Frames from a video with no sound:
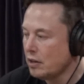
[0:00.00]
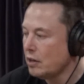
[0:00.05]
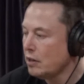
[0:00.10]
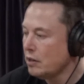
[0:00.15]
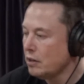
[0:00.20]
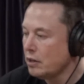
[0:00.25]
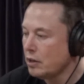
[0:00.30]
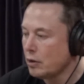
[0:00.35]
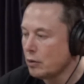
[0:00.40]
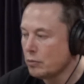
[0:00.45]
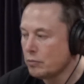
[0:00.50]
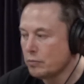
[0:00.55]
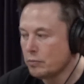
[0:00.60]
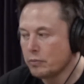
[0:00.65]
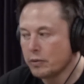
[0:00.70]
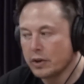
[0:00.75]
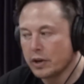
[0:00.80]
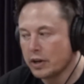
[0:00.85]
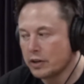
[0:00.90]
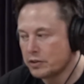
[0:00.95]

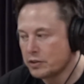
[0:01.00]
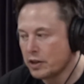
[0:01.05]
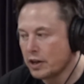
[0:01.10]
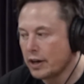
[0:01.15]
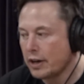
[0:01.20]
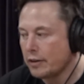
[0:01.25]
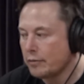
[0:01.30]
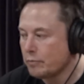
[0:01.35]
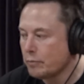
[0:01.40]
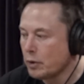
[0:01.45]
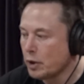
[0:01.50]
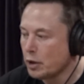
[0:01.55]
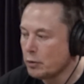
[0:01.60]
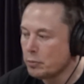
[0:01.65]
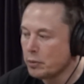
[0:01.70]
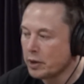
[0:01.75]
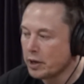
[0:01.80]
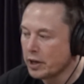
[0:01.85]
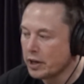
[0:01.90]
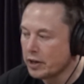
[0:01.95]
we've got a shot at probably
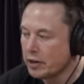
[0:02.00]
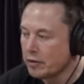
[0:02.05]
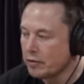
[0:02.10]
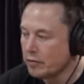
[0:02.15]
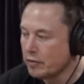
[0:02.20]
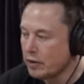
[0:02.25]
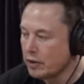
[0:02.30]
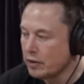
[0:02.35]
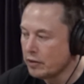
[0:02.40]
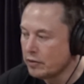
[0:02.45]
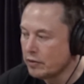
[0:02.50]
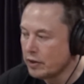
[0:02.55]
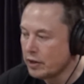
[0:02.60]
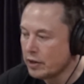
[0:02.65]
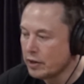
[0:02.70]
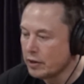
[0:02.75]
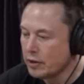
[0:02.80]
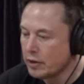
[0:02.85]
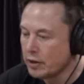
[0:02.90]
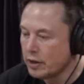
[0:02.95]
putting
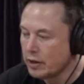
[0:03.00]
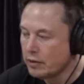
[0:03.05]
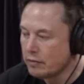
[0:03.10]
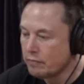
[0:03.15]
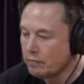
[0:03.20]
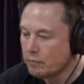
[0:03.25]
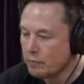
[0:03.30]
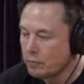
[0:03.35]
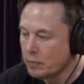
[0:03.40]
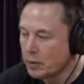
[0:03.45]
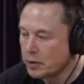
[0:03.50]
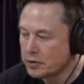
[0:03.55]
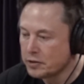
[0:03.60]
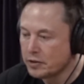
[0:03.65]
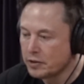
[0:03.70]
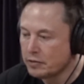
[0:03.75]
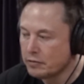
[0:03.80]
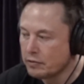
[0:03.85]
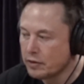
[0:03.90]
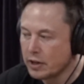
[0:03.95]
in a
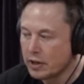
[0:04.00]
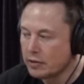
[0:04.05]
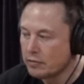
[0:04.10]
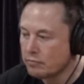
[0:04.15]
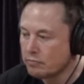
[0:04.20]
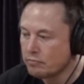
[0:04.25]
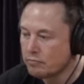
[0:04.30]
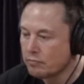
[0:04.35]
person in,